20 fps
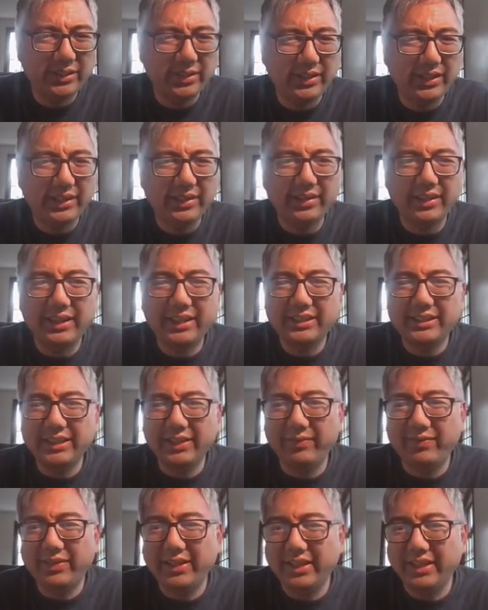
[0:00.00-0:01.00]
sure here,
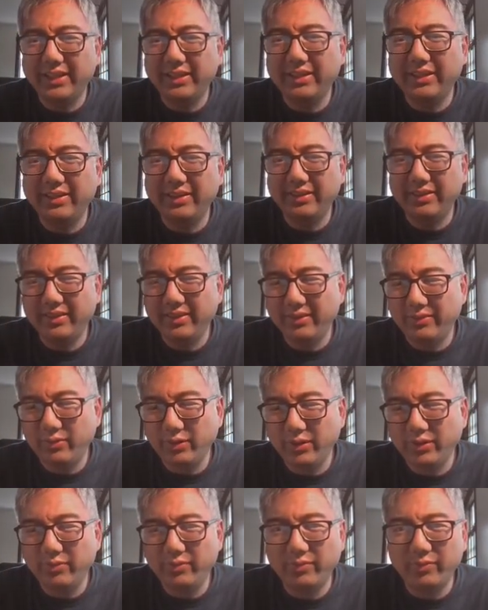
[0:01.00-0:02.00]
except that if
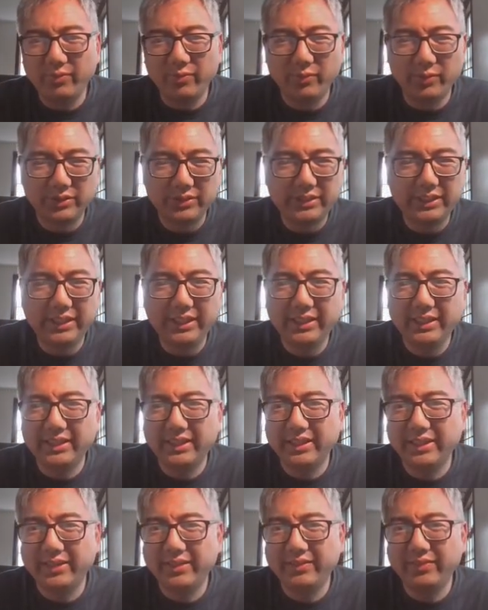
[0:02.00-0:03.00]
we'll see
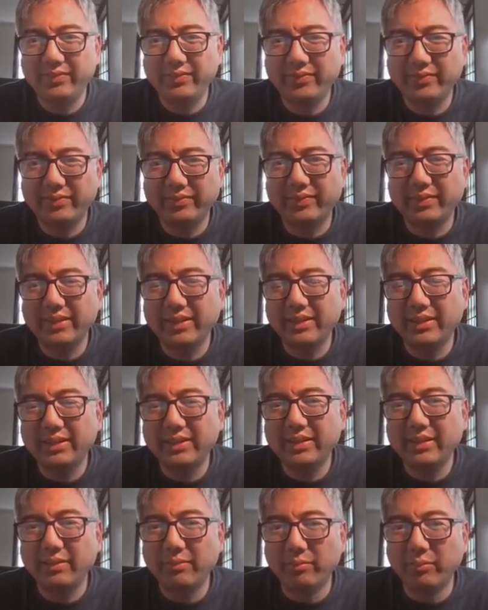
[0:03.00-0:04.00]

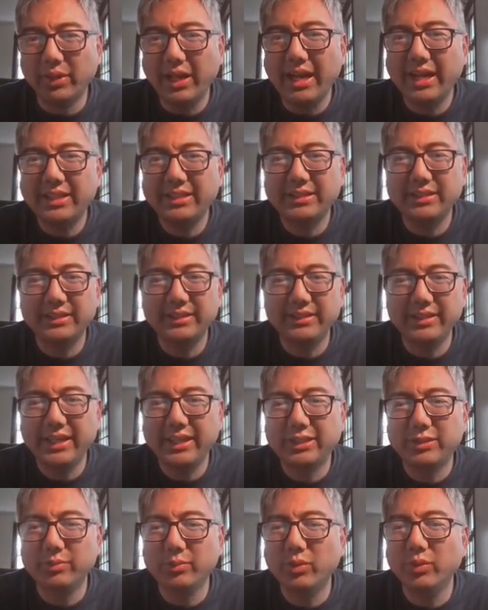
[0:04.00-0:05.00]
black's
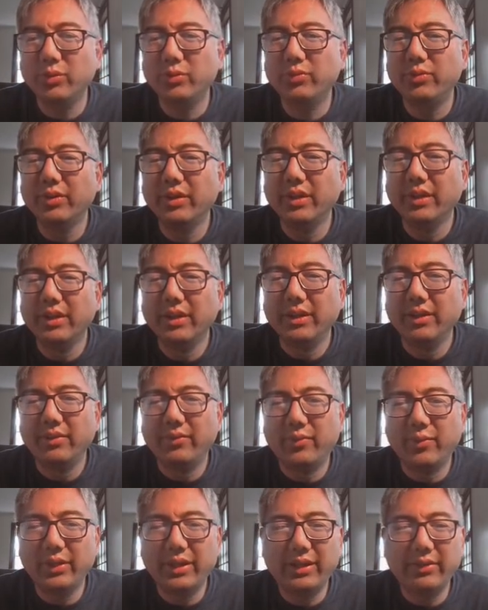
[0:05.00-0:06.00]
next move
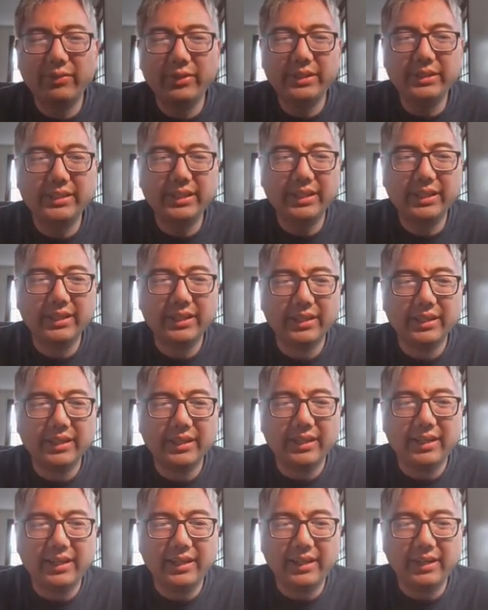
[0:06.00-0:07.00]
for that reasoning.
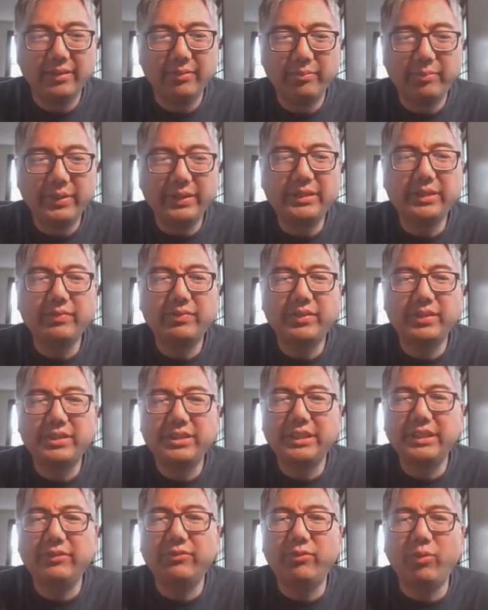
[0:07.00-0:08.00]
Bishop to
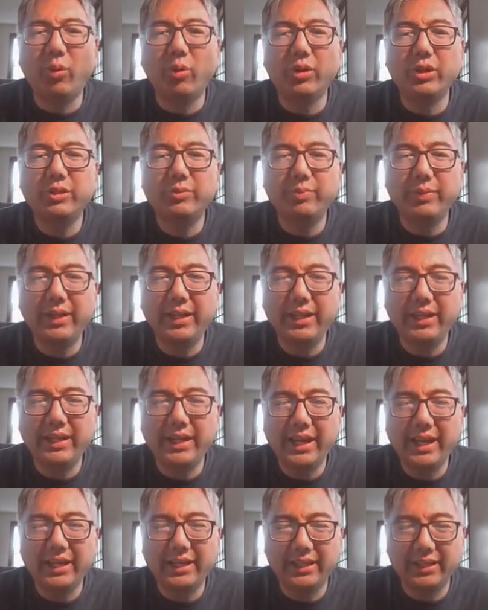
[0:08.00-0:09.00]
c4 is
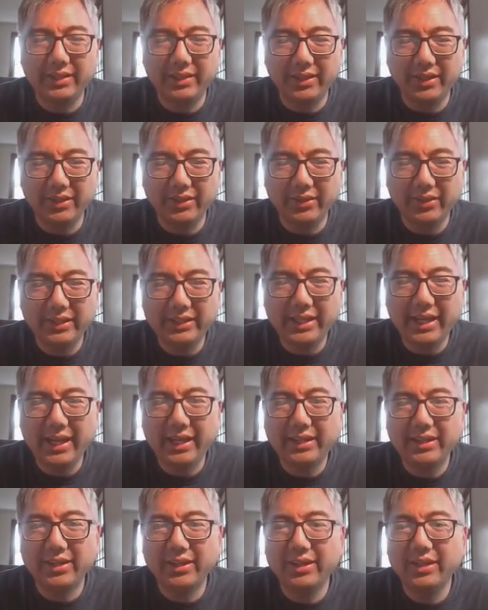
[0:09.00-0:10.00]
played, adding another
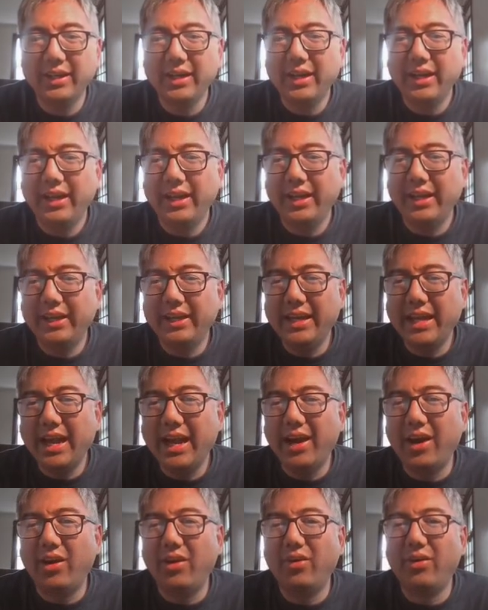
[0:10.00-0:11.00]
attacker, and
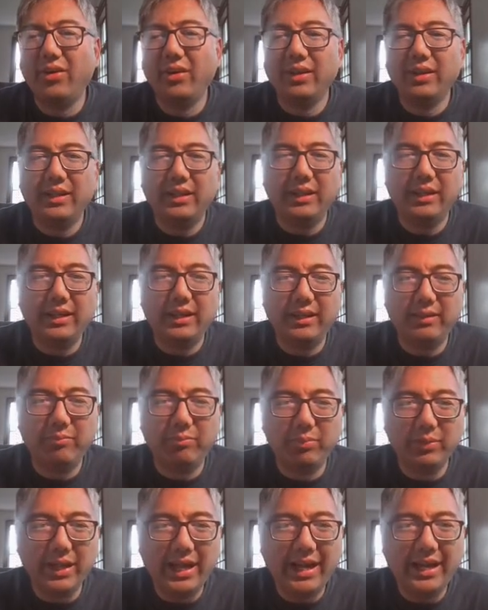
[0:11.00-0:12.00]
now
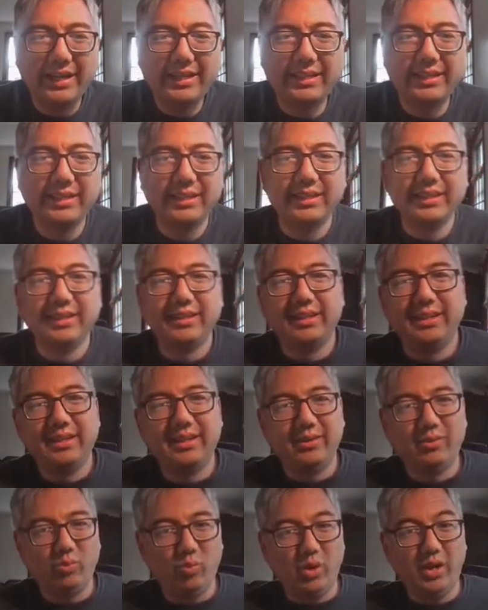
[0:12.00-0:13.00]
black
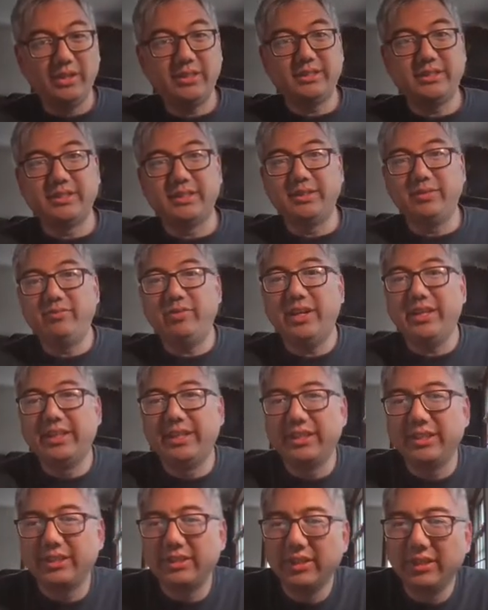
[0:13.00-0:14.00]
wants to defend
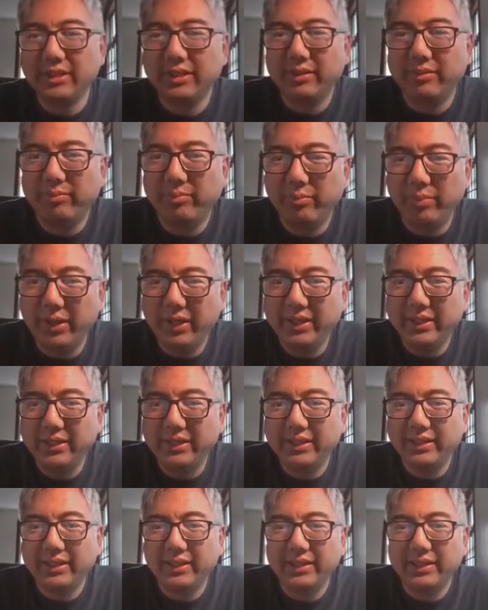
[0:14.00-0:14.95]
this, but